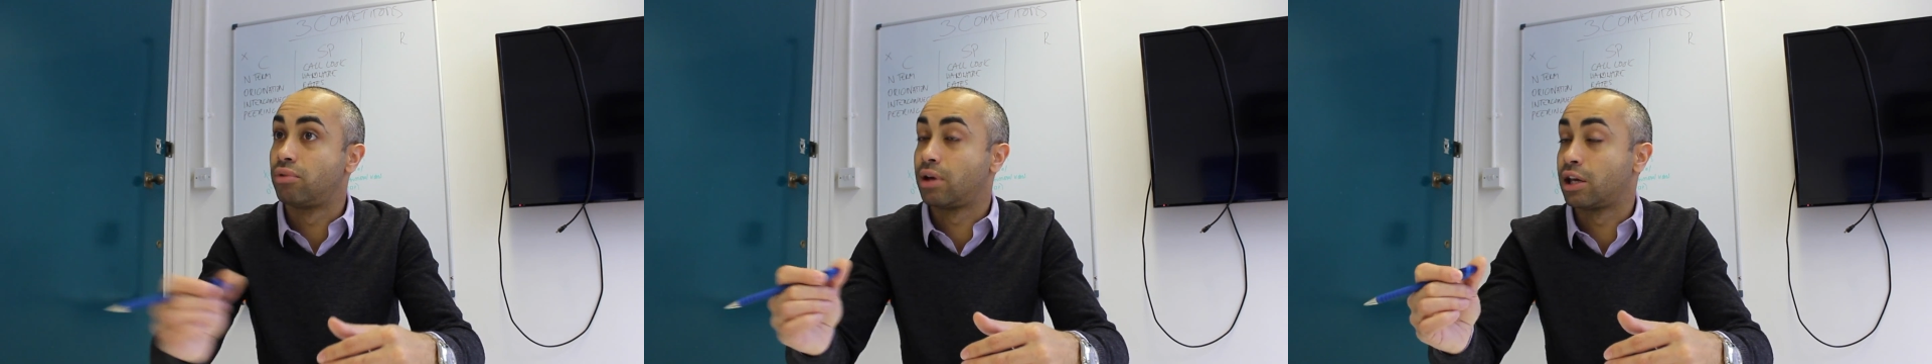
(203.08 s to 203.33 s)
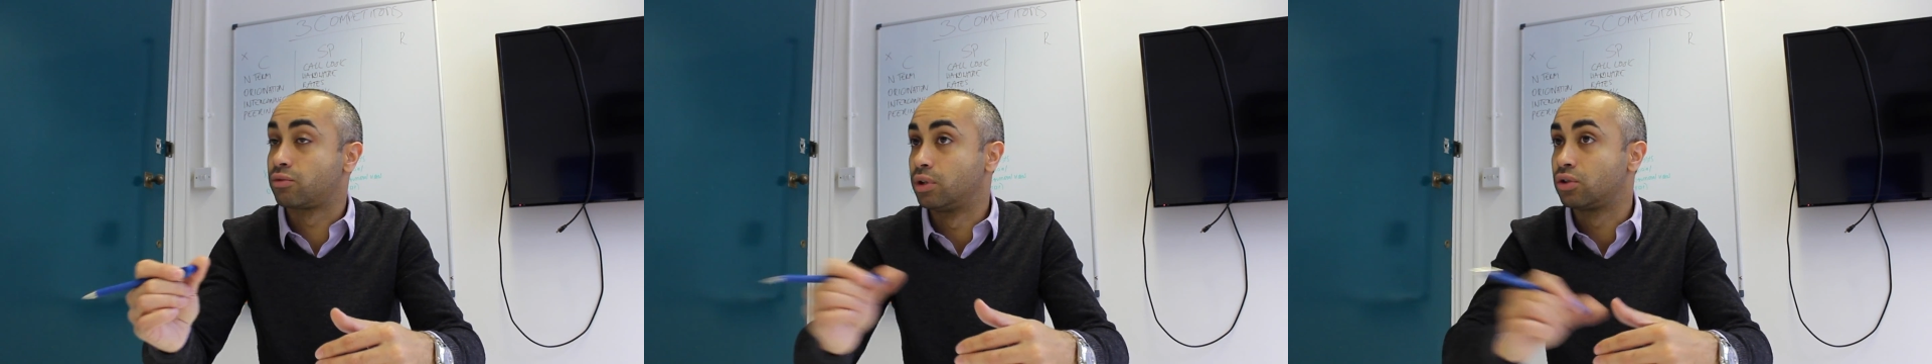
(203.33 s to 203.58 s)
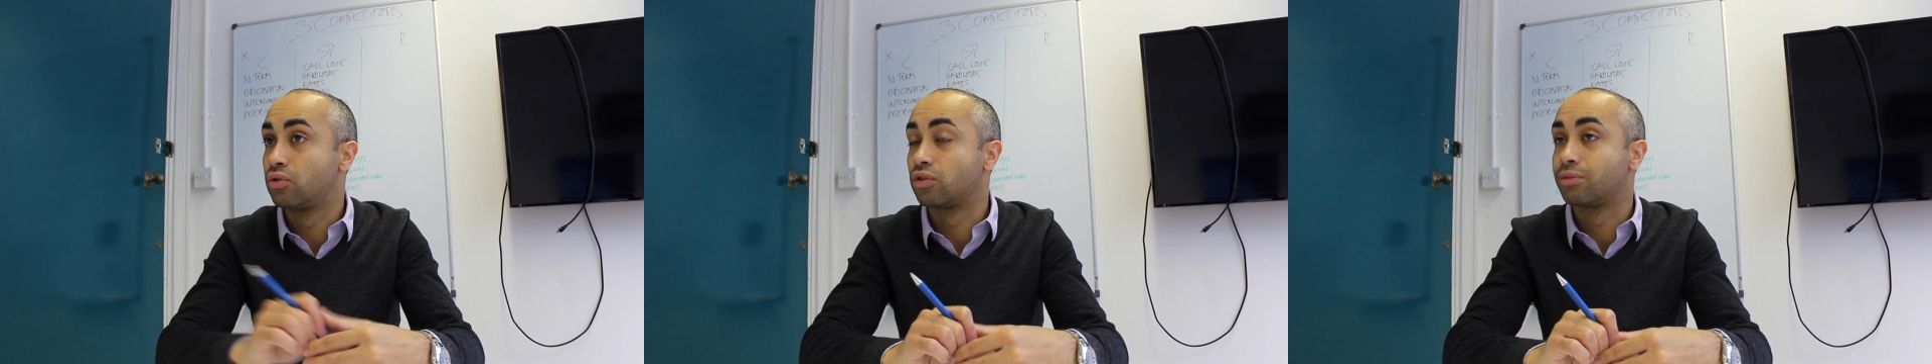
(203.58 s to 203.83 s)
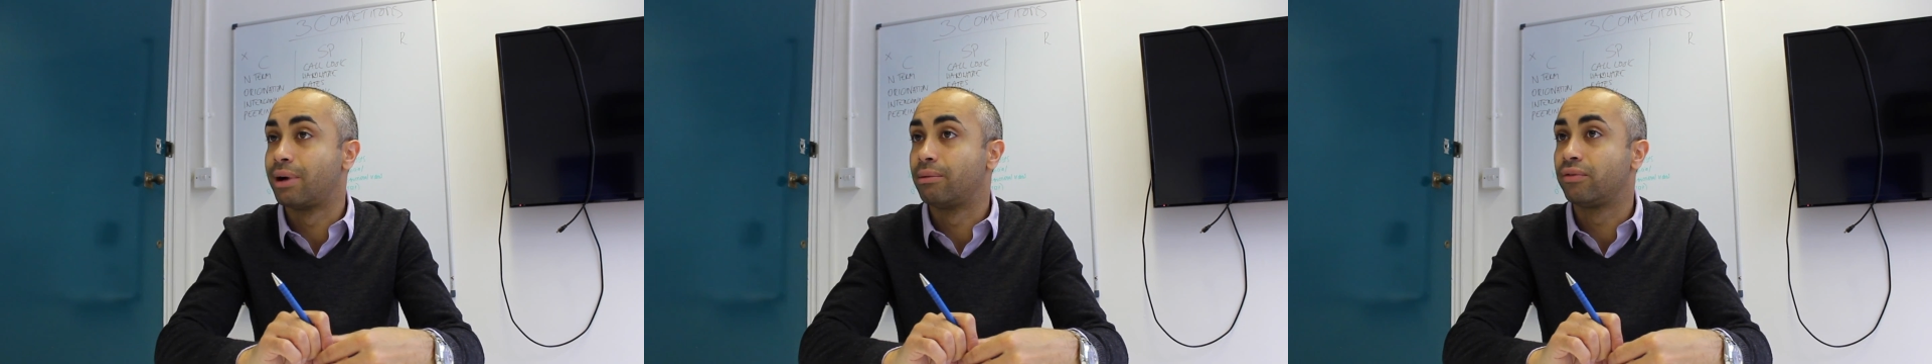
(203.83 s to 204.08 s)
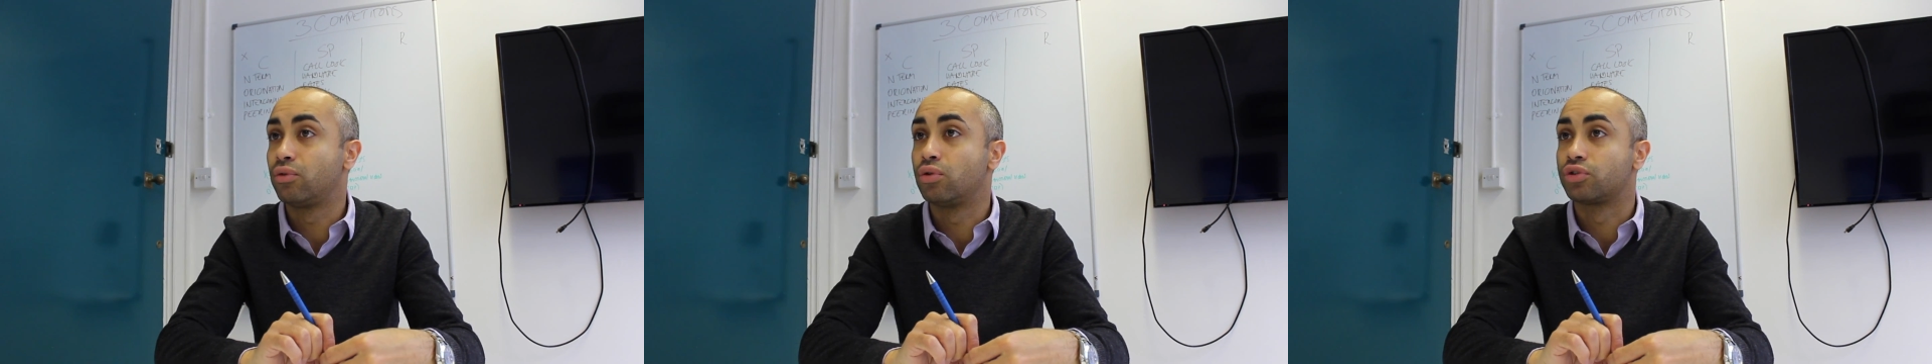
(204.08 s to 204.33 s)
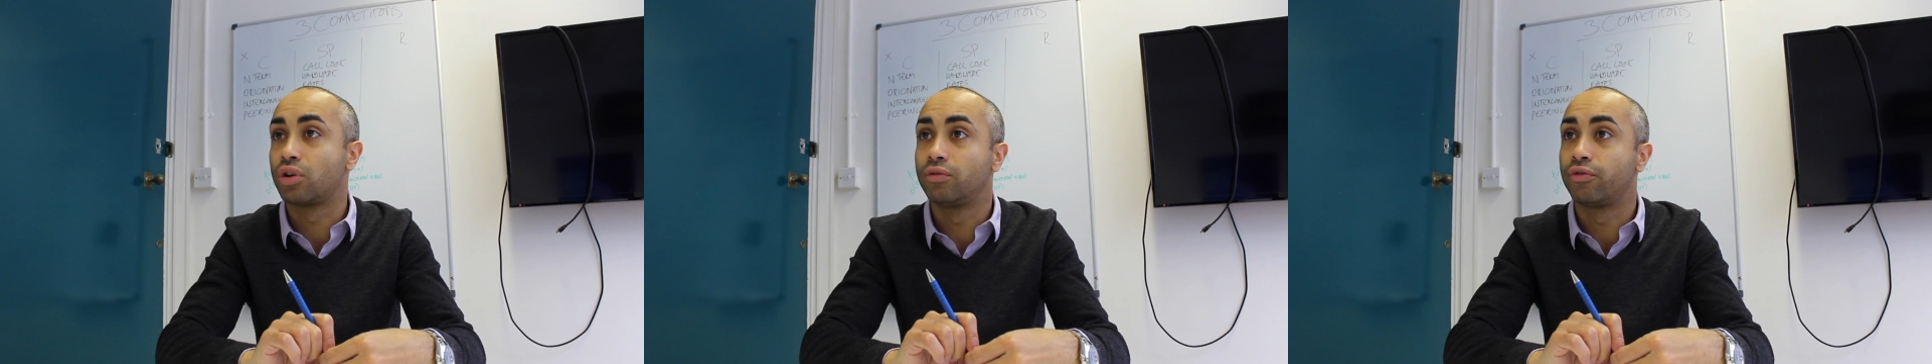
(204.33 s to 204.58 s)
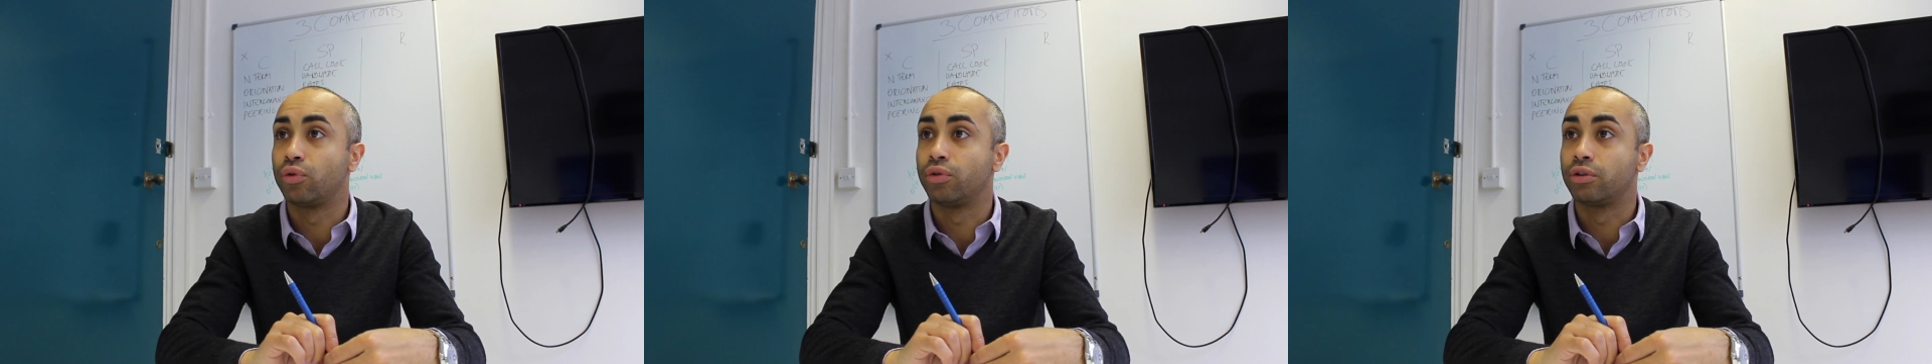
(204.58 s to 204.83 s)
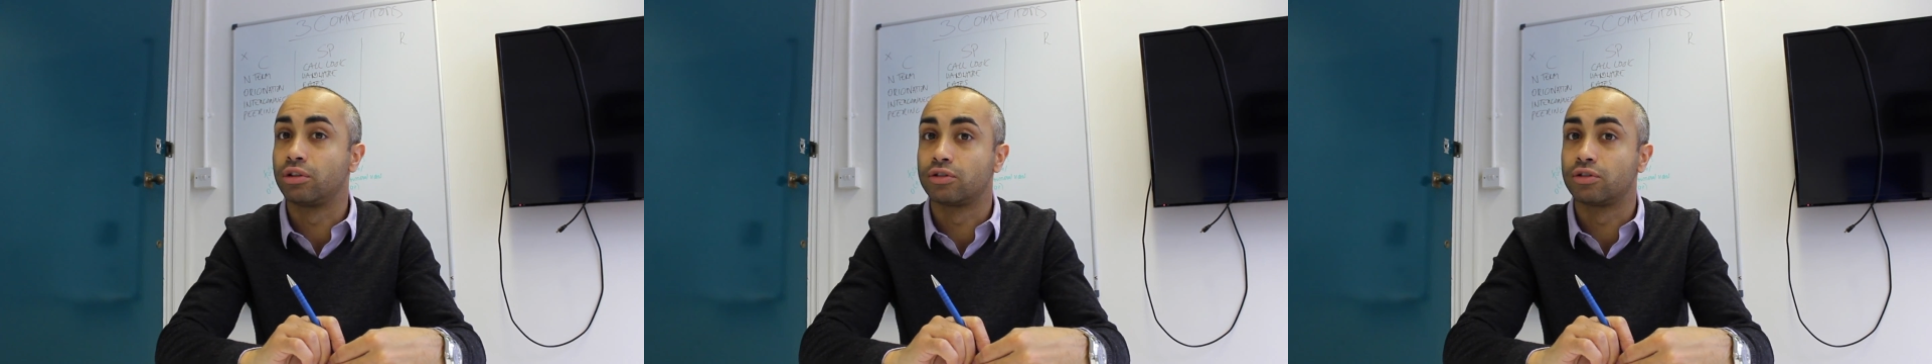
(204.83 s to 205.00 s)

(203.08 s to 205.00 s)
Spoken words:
As we talked about before, toll fraud